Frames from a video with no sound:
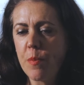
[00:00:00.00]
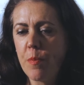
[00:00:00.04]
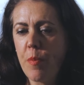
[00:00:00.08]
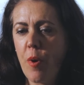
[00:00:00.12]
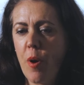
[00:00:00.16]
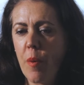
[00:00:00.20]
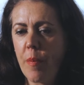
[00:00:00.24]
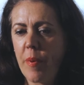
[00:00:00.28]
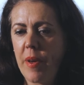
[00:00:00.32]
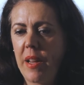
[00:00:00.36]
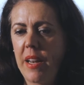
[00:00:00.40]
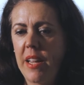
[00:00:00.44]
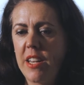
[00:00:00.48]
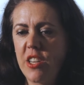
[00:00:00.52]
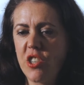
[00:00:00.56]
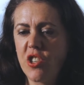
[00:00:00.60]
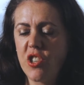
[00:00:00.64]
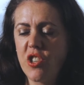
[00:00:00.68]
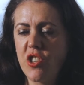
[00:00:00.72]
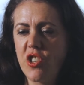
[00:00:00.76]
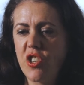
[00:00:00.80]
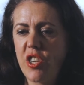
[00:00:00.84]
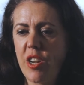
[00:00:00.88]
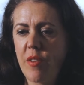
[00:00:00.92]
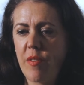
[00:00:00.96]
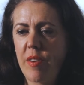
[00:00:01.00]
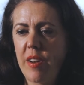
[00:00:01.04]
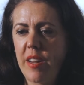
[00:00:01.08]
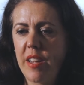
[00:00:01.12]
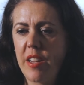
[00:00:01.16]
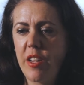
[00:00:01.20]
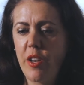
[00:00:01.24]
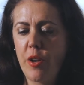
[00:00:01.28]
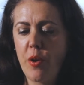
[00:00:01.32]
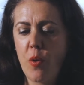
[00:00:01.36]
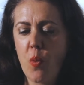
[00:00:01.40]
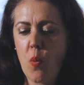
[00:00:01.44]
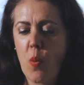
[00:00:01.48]
population generally,
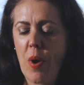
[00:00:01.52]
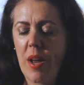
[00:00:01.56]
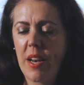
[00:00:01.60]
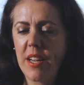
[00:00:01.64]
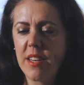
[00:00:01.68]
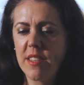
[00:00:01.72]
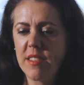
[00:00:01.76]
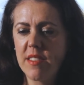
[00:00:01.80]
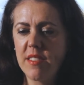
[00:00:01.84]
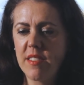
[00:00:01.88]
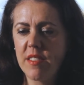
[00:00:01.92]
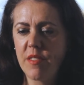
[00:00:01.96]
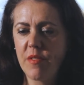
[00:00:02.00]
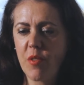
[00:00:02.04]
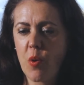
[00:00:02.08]
you know, Wellington's of